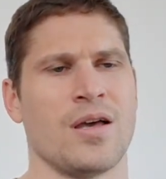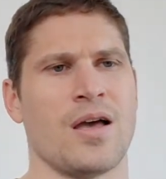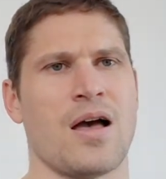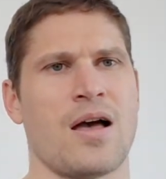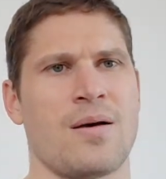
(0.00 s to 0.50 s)

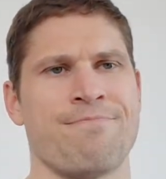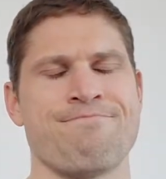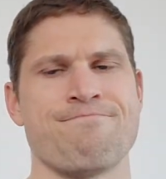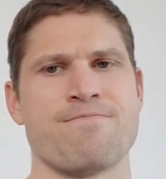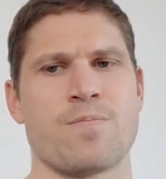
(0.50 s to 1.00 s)

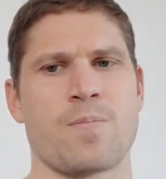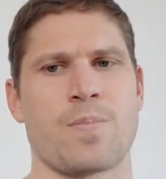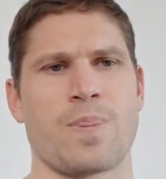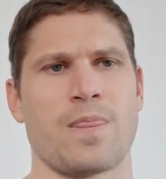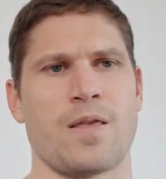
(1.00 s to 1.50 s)

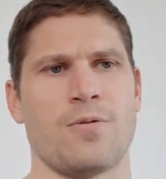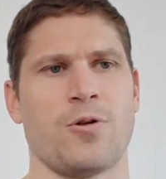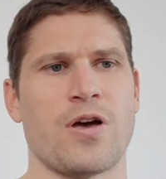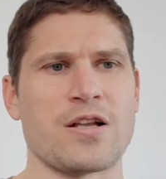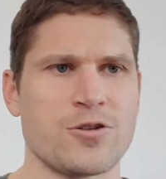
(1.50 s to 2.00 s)

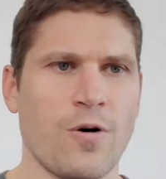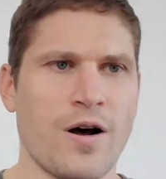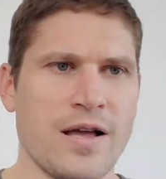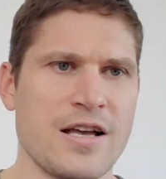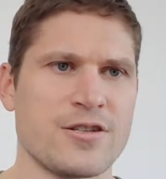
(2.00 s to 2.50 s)
Well, that's
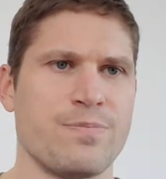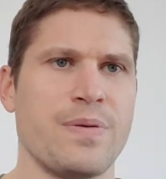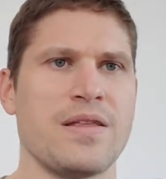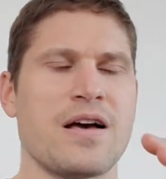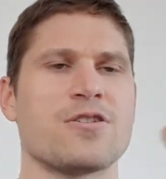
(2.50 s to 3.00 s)
why
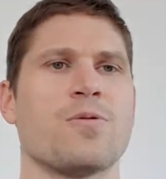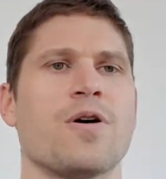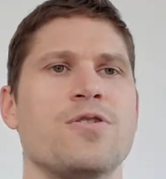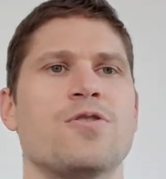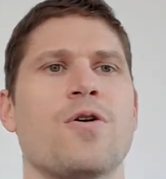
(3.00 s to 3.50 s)

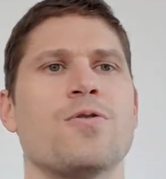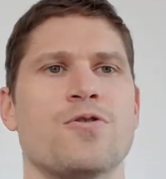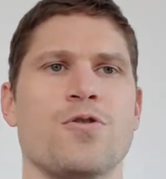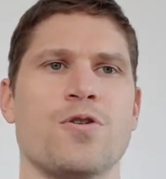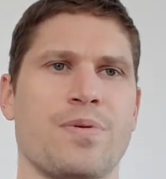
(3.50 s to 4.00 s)
you don't
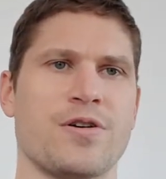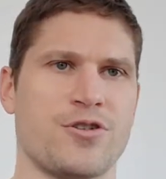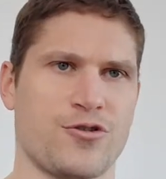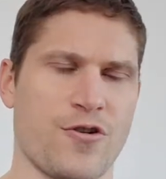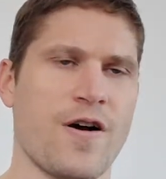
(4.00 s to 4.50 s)
do it by
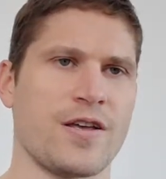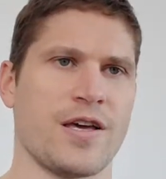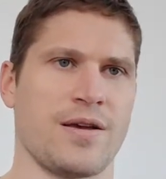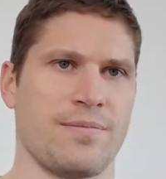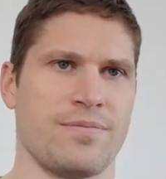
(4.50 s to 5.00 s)

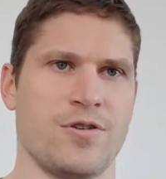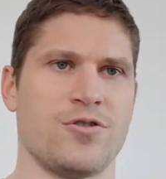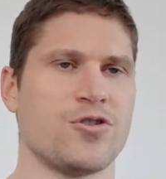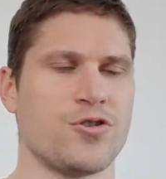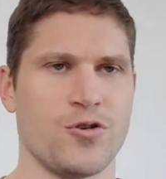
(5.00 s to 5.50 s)
striking. You
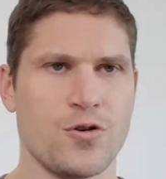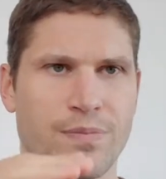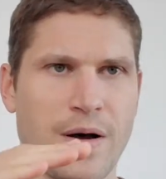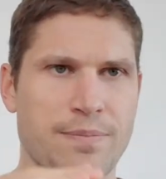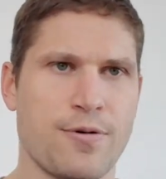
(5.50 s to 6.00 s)
just do it
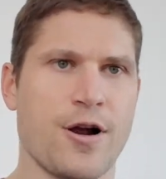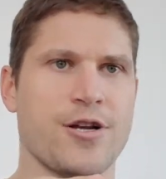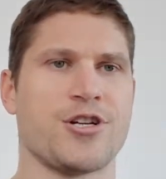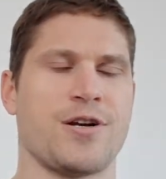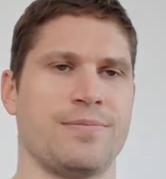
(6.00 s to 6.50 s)
by
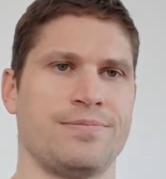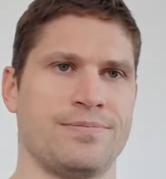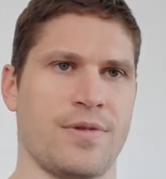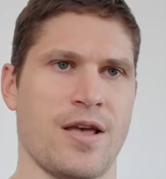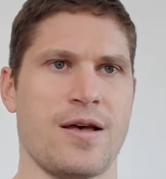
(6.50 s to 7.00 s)
pressure.
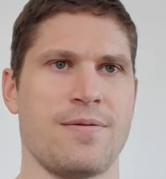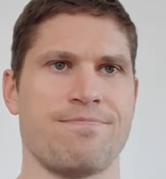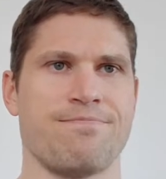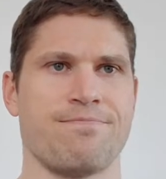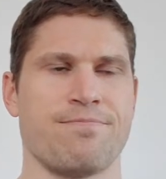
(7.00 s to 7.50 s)

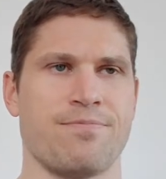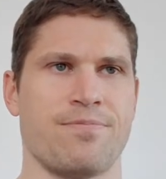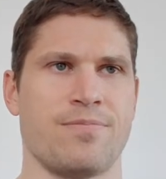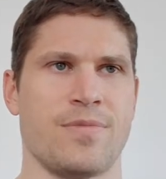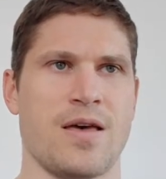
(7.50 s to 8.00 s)
Yeah?
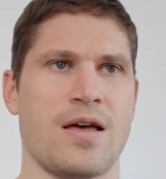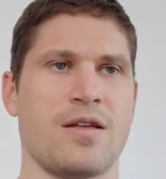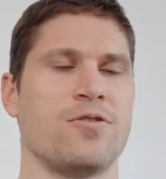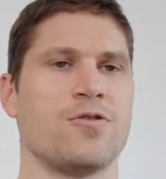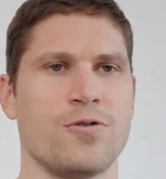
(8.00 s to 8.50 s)
Yeah,
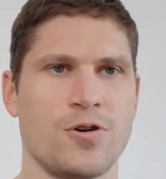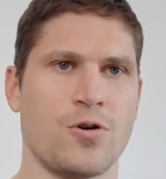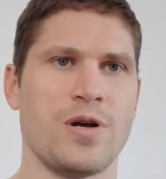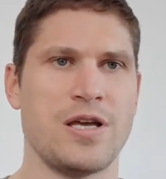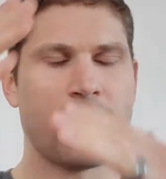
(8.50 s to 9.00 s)
and you do your
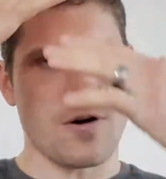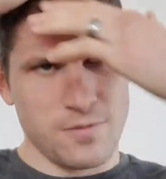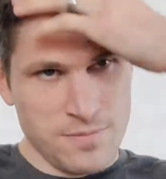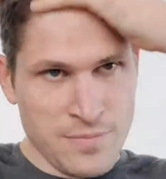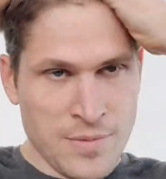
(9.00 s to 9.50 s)

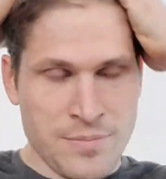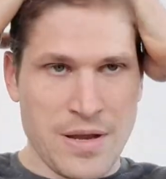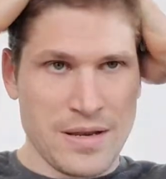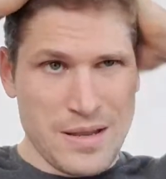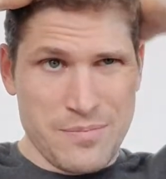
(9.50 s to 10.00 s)
Qigong,
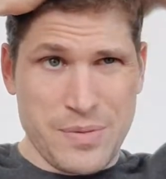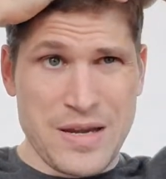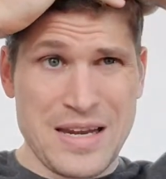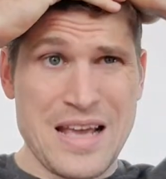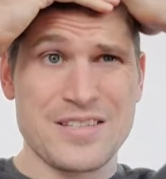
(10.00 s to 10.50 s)

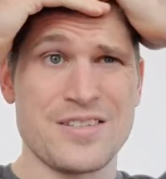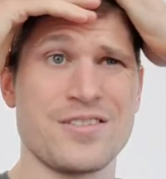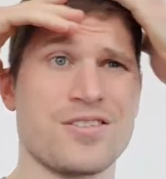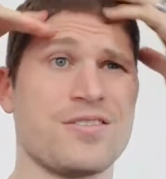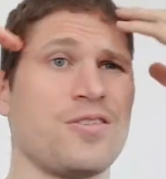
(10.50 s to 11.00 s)
but in
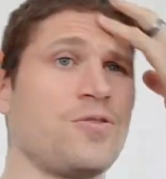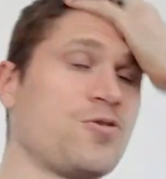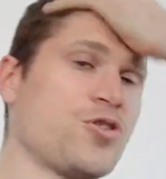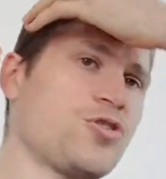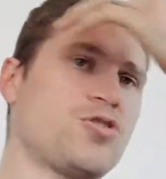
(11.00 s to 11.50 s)
essence, you
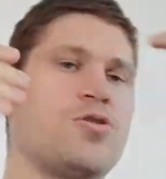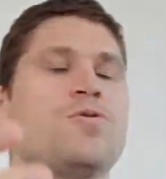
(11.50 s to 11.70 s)
just do